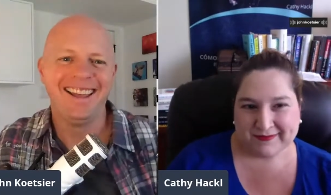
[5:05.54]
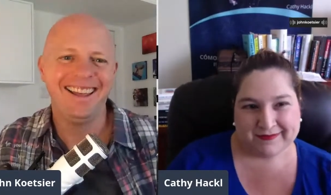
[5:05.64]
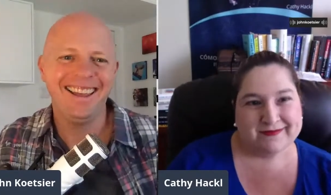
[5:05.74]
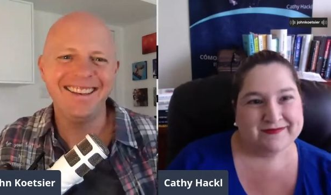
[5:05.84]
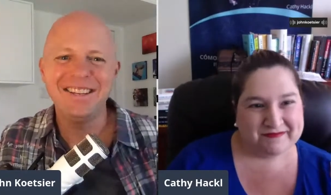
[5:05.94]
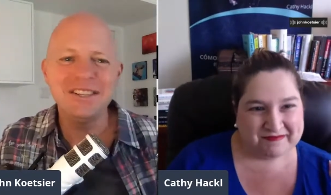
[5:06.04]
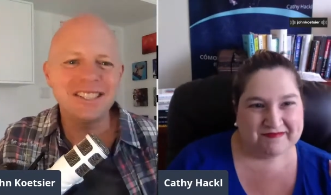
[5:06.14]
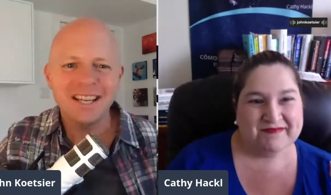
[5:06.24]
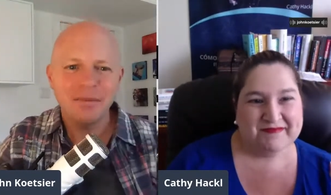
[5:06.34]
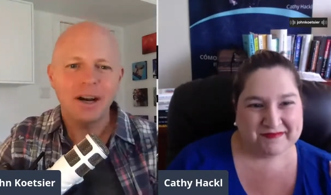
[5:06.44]
Speaker 1: and used
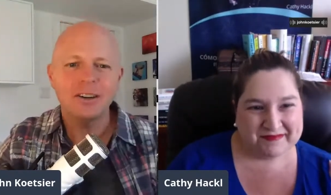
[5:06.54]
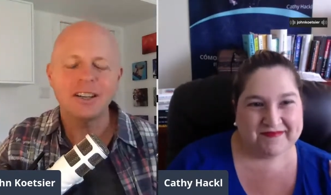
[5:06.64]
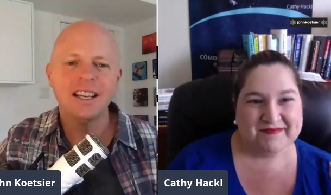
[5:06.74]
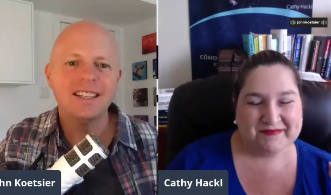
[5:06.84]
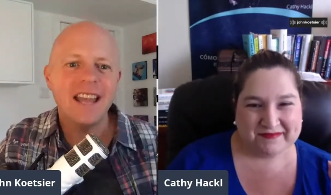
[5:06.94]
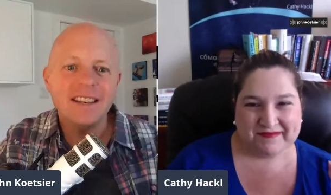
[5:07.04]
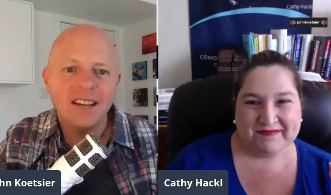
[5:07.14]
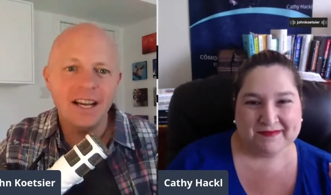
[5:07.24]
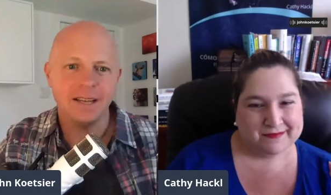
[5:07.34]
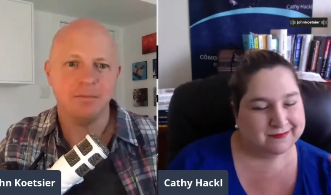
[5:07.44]
it about ten
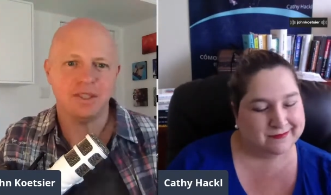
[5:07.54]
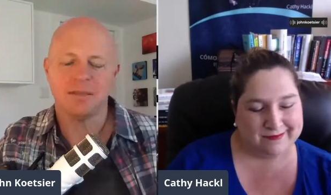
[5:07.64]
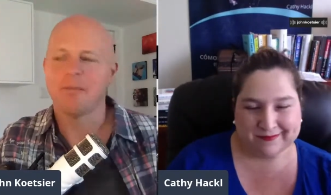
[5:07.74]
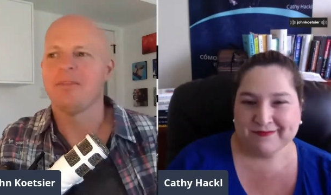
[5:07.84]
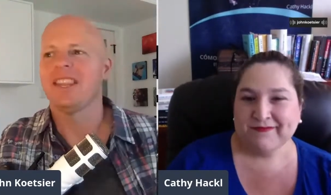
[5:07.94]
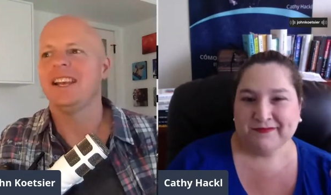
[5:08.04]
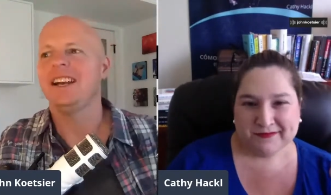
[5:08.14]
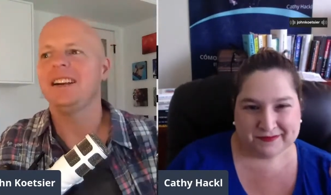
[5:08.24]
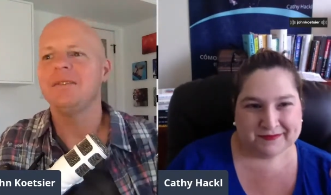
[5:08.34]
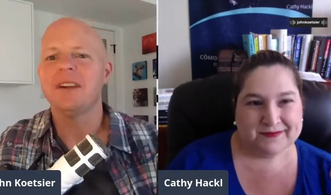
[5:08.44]
times.
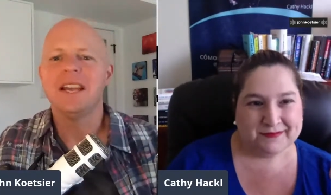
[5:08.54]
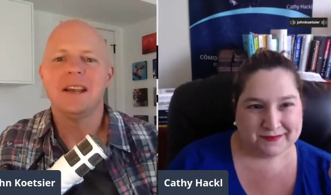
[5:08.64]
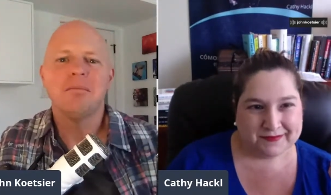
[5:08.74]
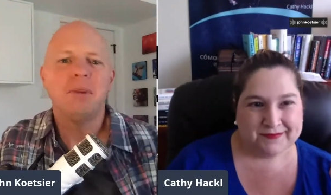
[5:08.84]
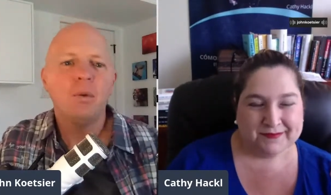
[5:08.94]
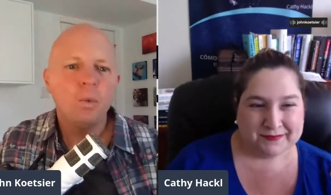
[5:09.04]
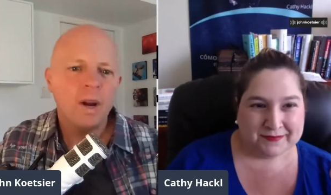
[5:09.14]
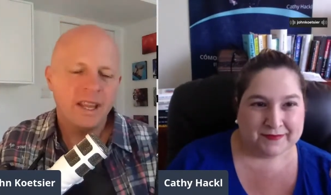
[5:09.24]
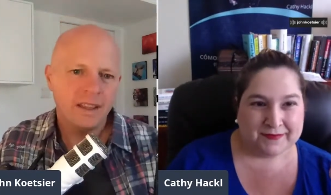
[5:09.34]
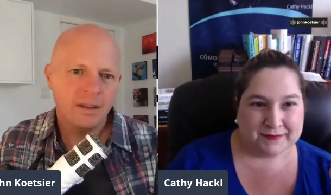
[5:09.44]
Um, but
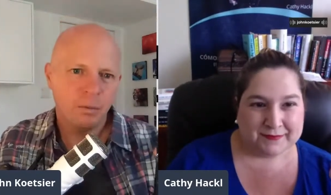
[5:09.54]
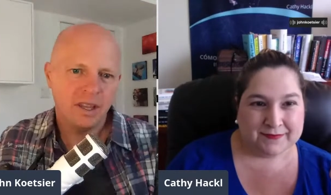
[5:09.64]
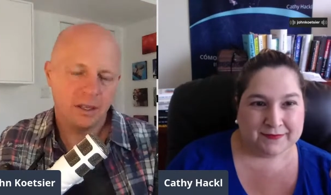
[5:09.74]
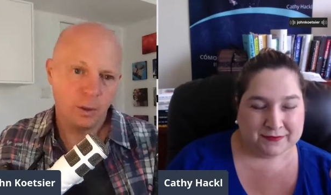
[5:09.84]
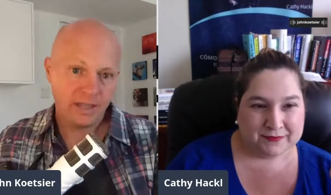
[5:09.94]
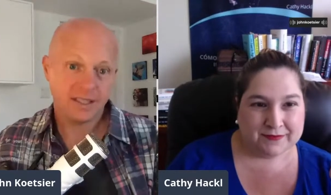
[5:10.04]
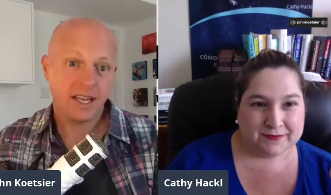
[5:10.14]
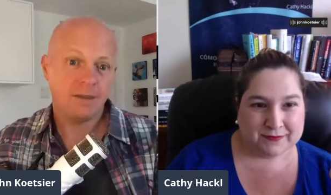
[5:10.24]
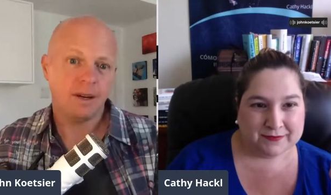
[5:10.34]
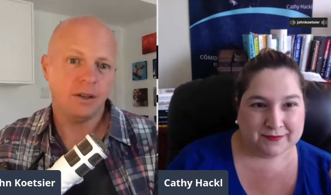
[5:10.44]
when when the Quest
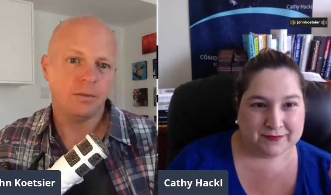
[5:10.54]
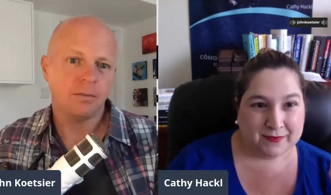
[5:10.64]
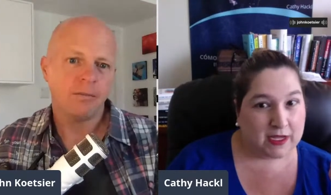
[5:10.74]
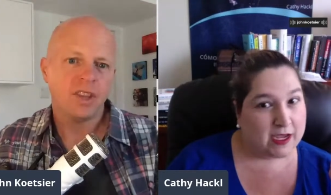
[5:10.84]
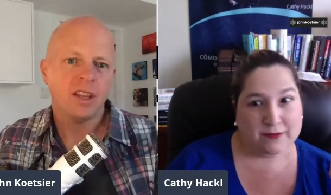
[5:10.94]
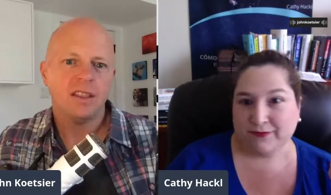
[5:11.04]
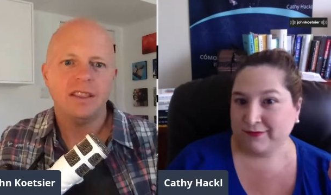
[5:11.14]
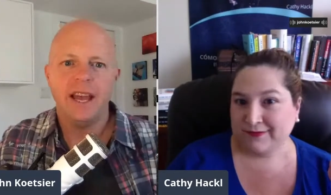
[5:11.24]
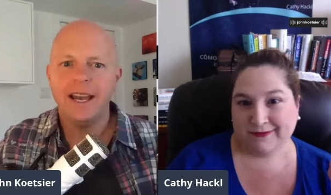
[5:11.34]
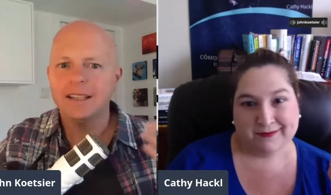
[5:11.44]
came out, yeah,
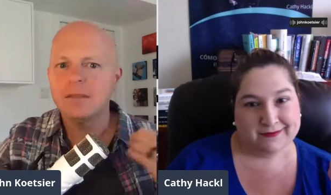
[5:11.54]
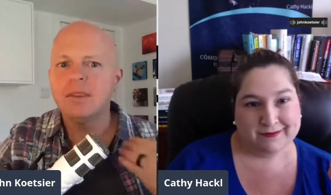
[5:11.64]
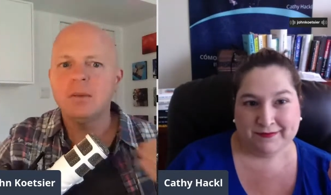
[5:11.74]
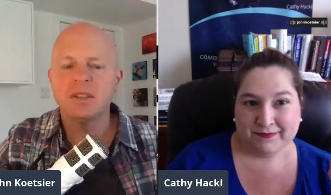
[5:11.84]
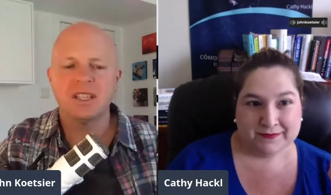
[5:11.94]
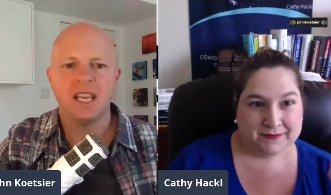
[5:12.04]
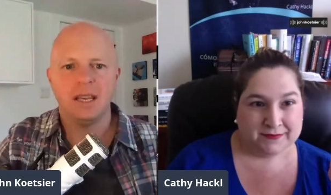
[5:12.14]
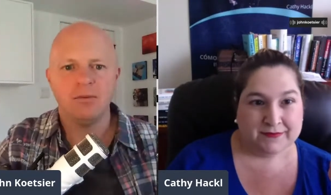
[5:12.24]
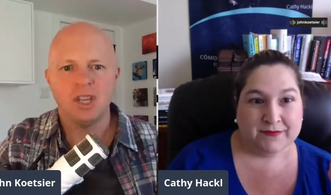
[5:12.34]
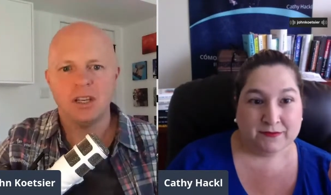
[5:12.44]
that to me was a game
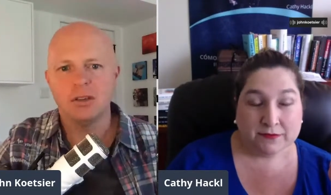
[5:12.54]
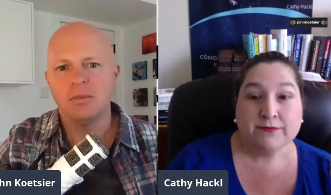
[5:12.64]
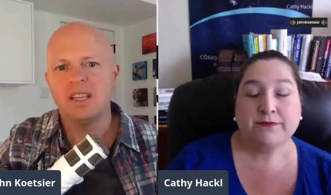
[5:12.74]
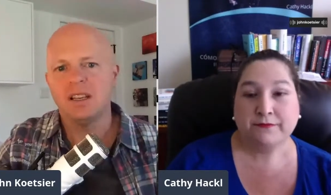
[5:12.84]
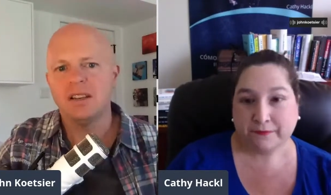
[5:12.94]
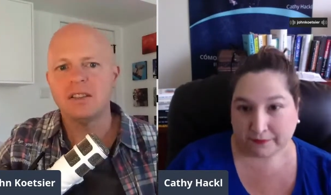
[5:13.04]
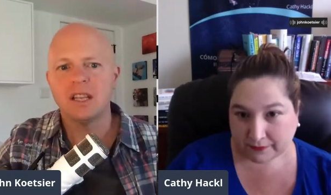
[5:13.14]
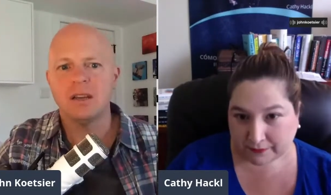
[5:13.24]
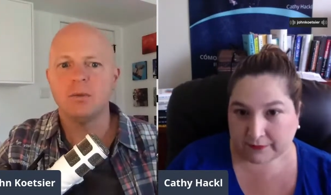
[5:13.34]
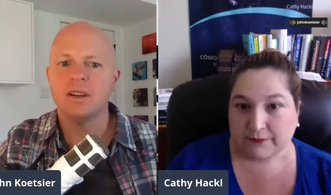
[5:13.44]
changer because
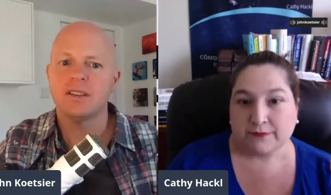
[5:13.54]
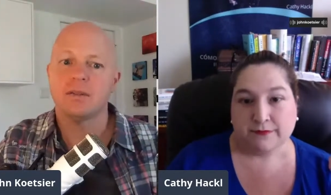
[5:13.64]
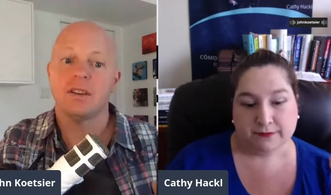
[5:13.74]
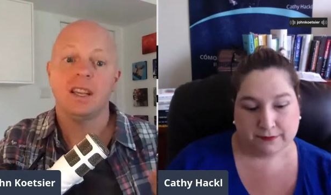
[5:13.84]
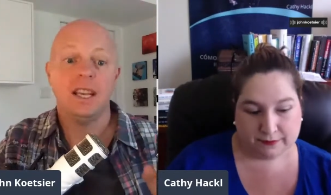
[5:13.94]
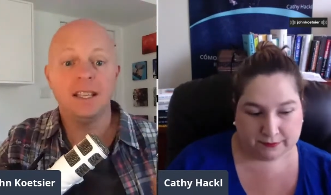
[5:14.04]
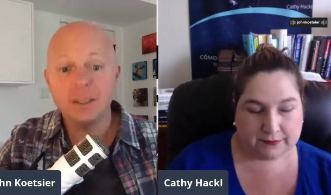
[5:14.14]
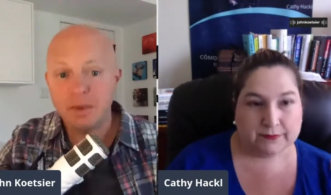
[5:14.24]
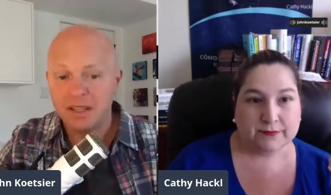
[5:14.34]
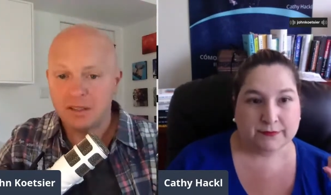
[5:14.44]
it was
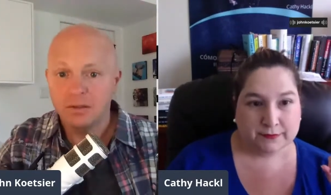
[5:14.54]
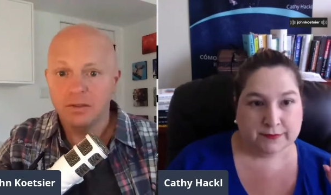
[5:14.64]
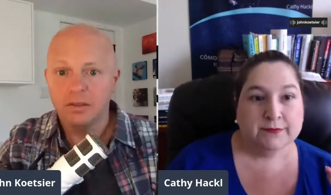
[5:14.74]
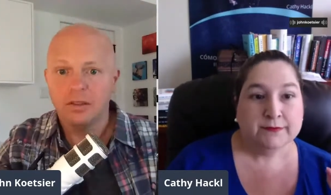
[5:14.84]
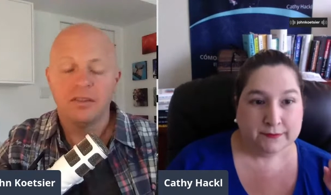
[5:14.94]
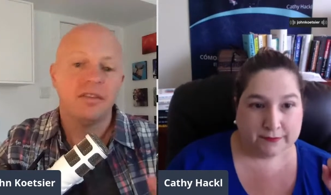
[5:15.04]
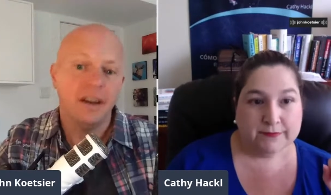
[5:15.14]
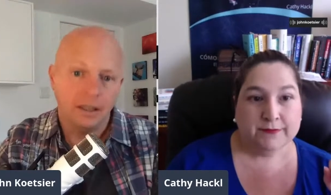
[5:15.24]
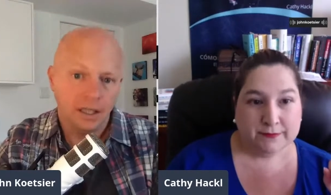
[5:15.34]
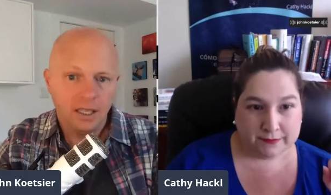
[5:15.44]
inexpensive,
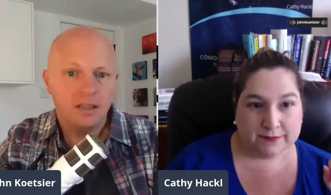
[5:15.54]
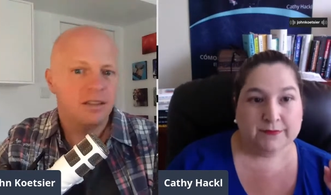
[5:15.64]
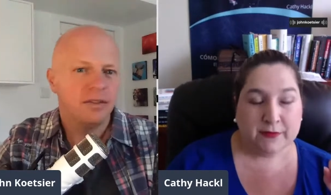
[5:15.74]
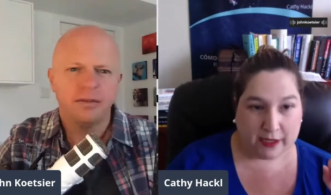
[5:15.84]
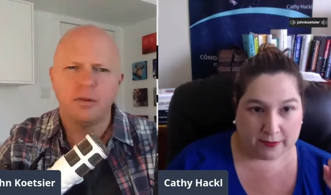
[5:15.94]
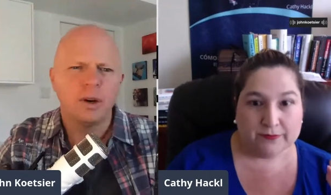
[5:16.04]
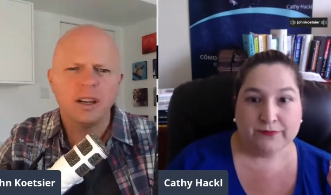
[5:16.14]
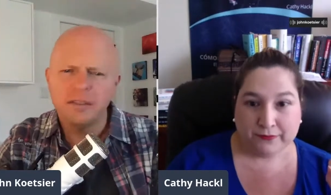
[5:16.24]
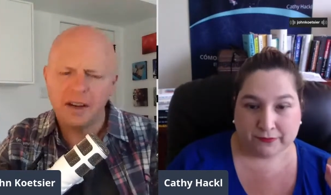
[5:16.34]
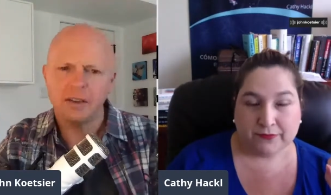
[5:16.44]
fairly yeah. 400
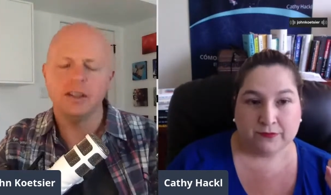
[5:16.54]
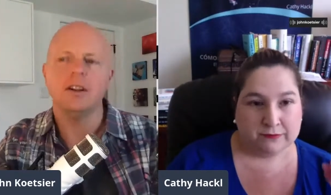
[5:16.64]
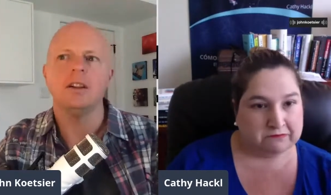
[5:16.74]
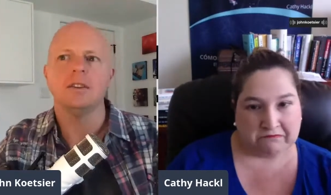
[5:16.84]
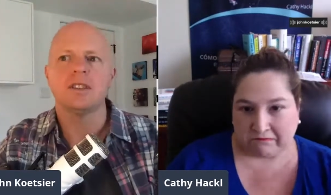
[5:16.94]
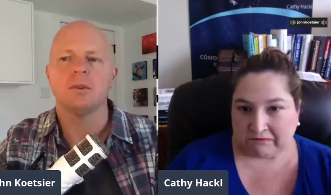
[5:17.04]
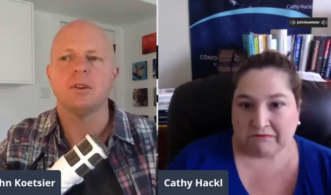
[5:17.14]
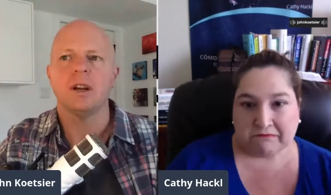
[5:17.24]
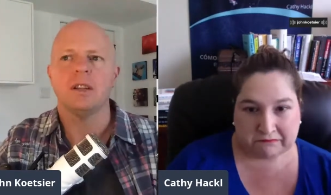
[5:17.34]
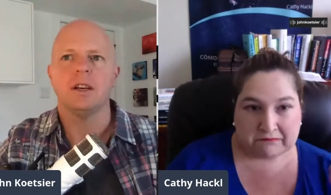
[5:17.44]
500 dollars somewhere
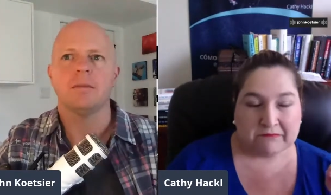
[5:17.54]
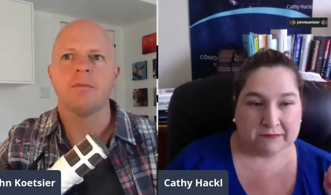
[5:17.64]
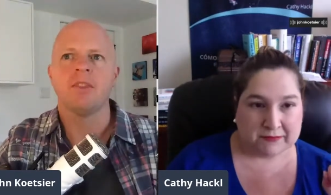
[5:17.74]
around there.